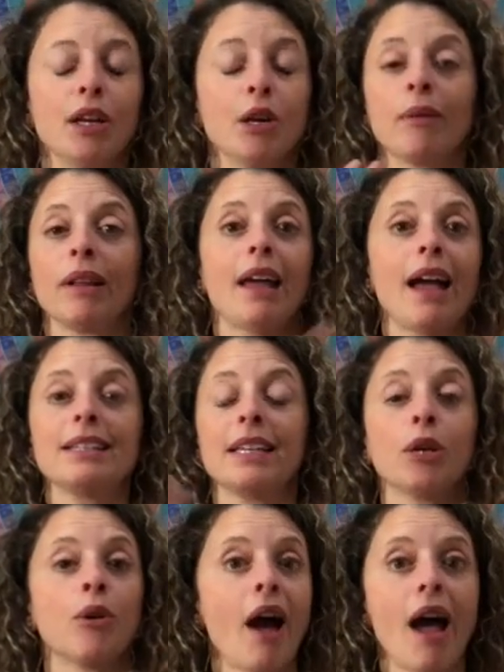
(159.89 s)
you're
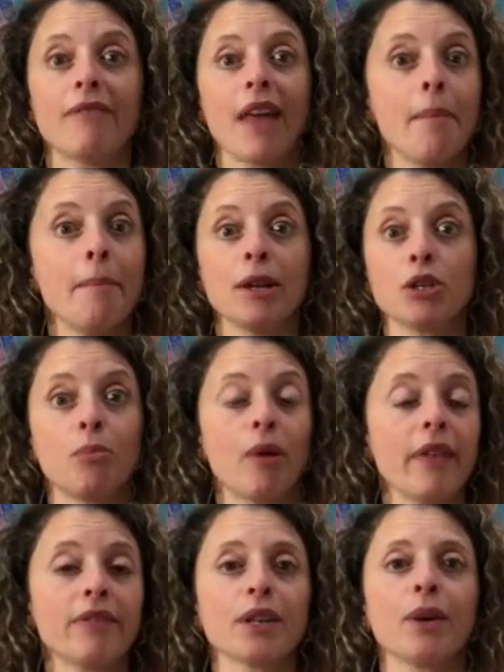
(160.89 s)
realizing you don't have that much
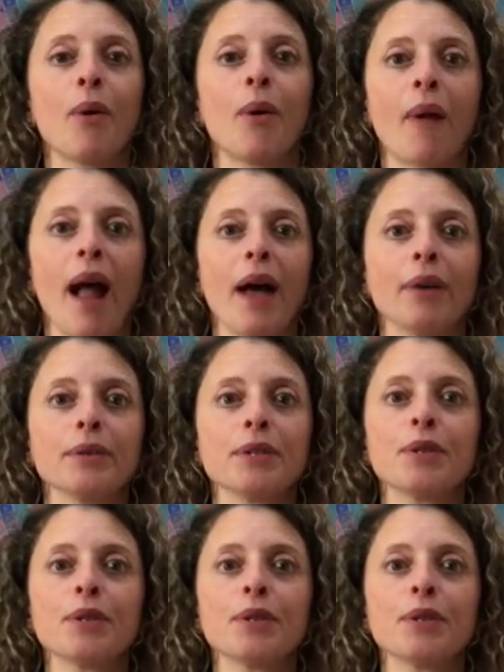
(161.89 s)
breath to go around.